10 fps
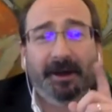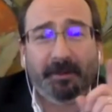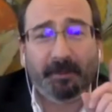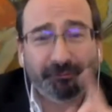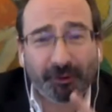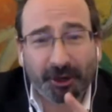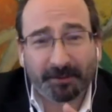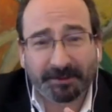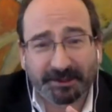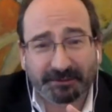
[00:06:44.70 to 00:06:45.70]
And
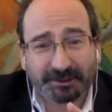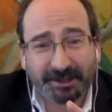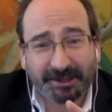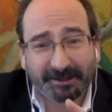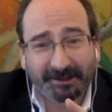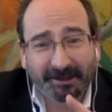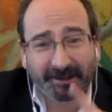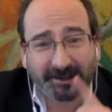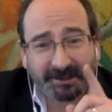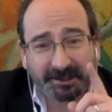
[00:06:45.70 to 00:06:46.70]
Morocco is interesting
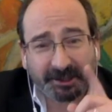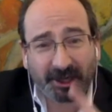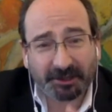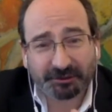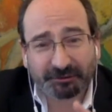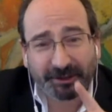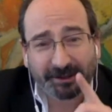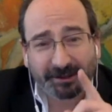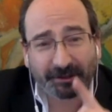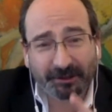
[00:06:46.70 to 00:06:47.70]
because it's the country
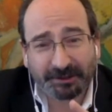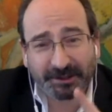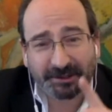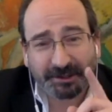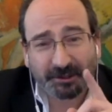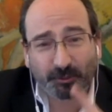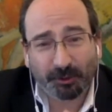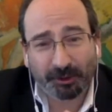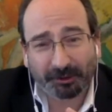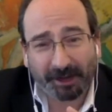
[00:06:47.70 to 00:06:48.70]
closest to the
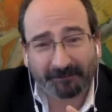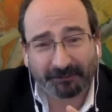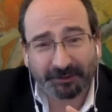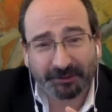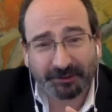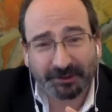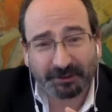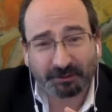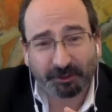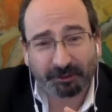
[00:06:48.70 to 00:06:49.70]
world average on
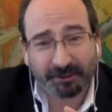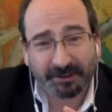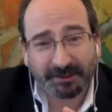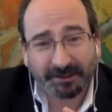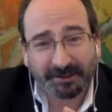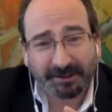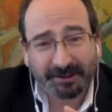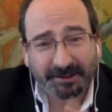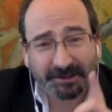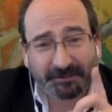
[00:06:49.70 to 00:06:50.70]
social progress.
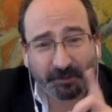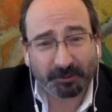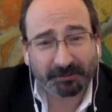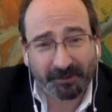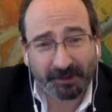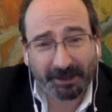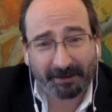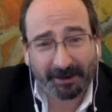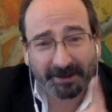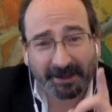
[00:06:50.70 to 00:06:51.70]
So if you want to find
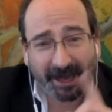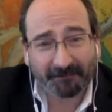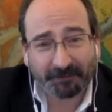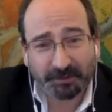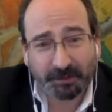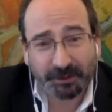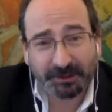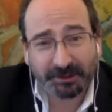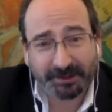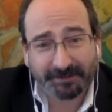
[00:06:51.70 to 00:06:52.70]
out how the average
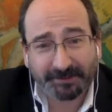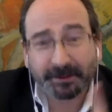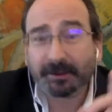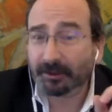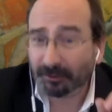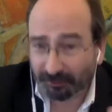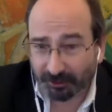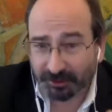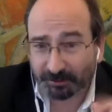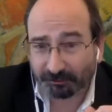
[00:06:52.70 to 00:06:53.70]
person lives,
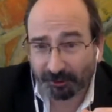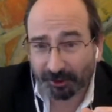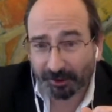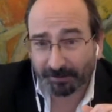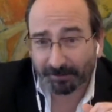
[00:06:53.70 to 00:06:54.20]
go to Morocco.